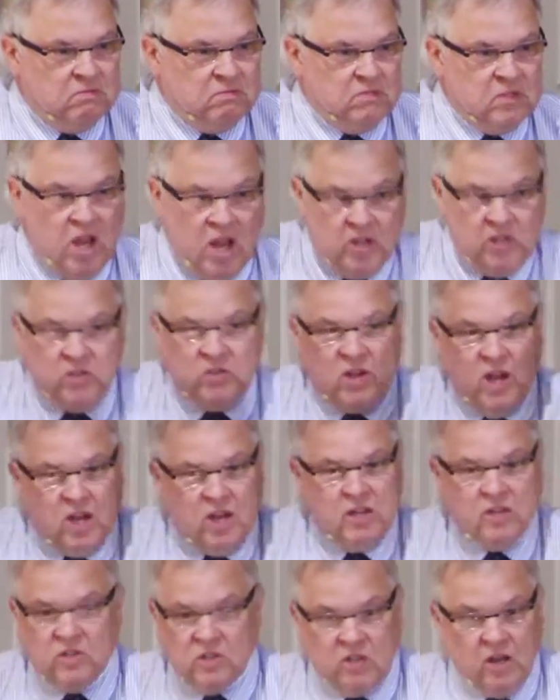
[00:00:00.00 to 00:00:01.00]
10
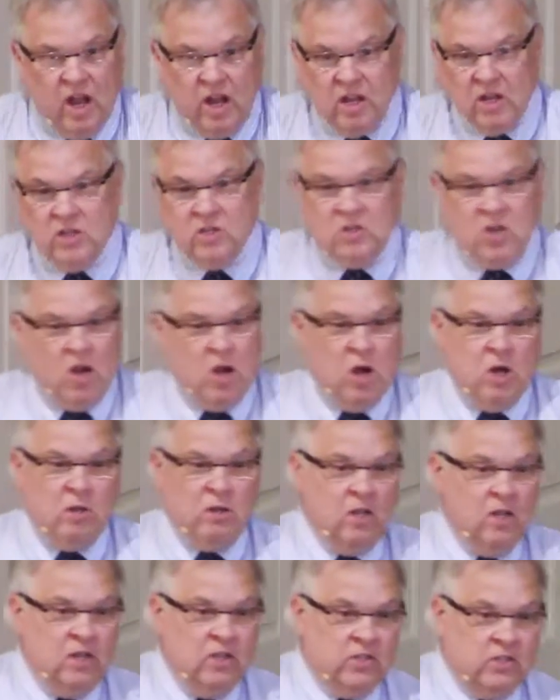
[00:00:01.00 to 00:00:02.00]
seconds, and I can
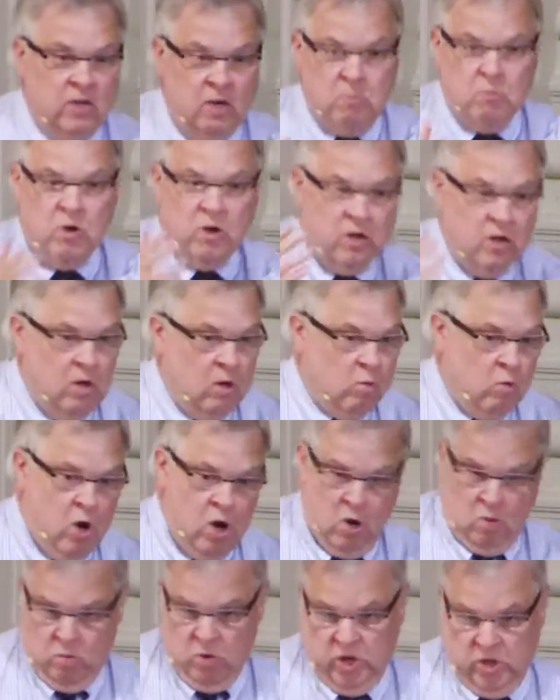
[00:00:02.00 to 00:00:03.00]
tell someone,
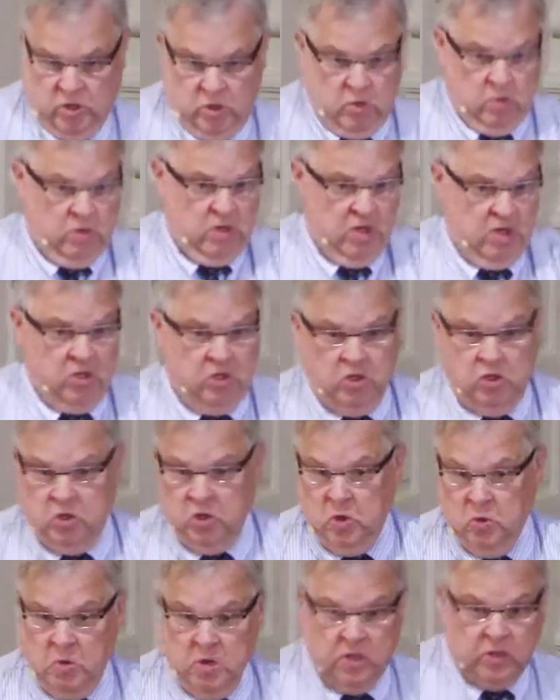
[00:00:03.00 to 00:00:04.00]
well, what you need to
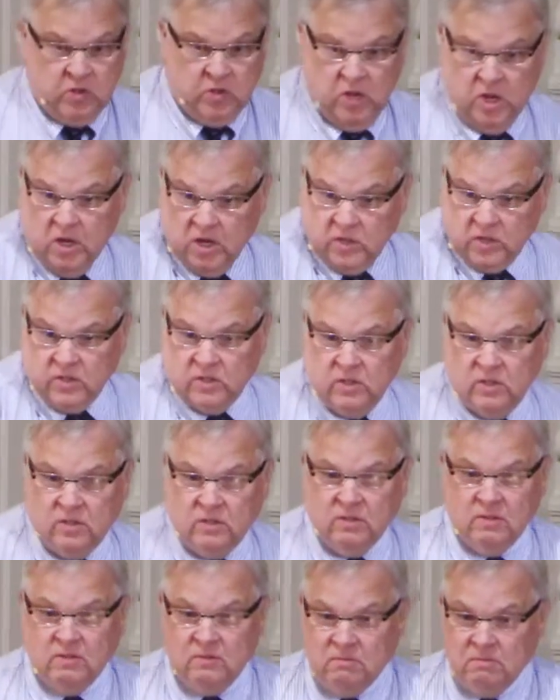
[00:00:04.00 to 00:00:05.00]
do is this.
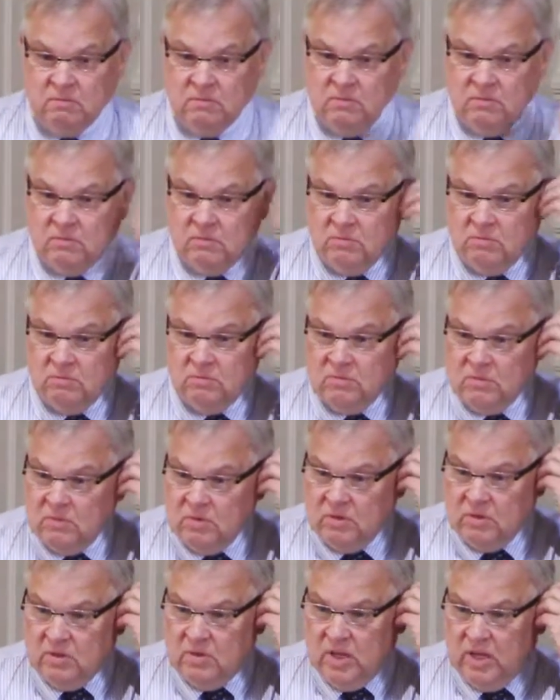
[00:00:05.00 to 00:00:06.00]

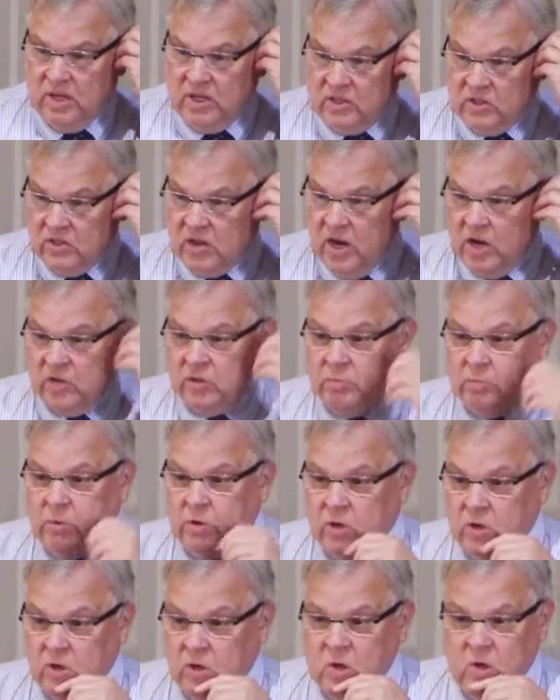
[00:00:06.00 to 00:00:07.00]
And it sounds
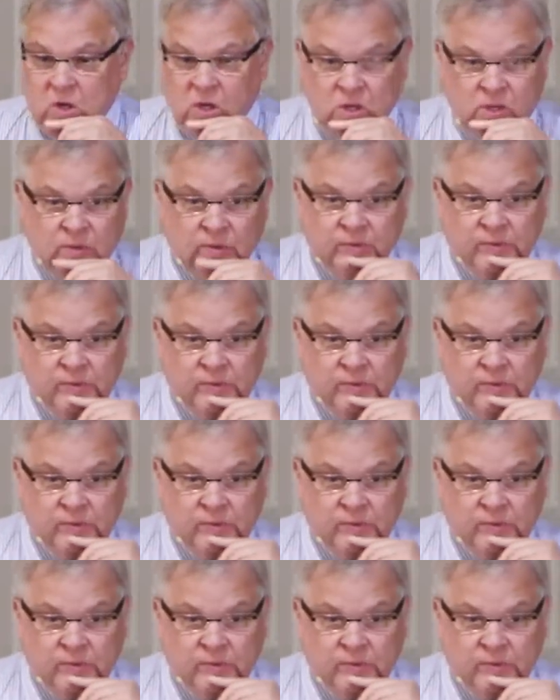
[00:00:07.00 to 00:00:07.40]
pretty good.